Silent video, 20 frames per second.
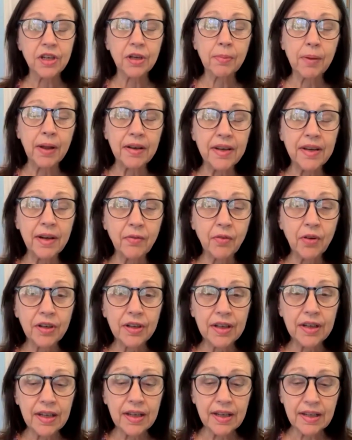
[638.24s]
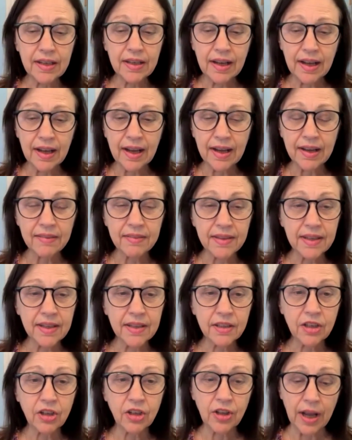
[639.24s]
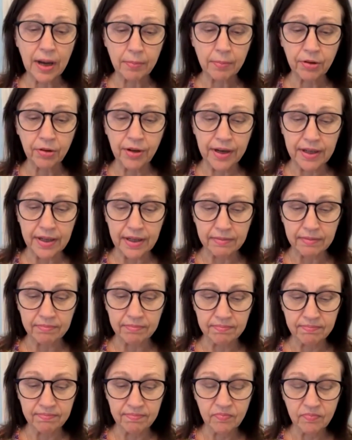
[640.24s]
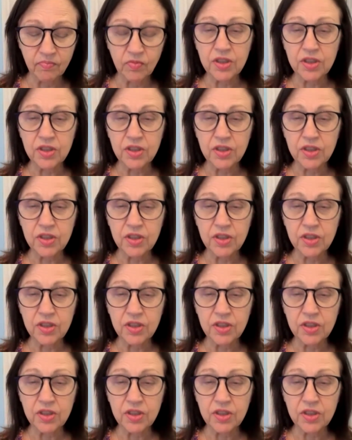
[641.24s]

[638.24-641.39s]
We're going to talk about networking and then collaborating,